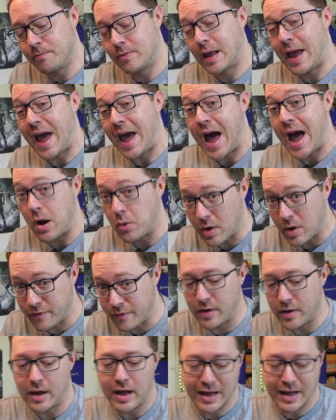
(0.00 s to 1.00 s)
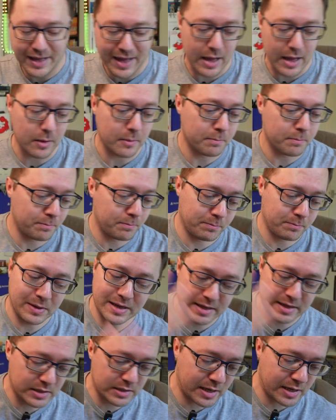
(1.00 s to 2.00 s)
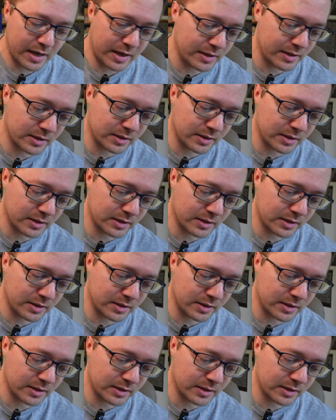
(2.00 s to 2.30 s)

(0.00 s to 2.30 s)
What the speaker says: However, again, please take into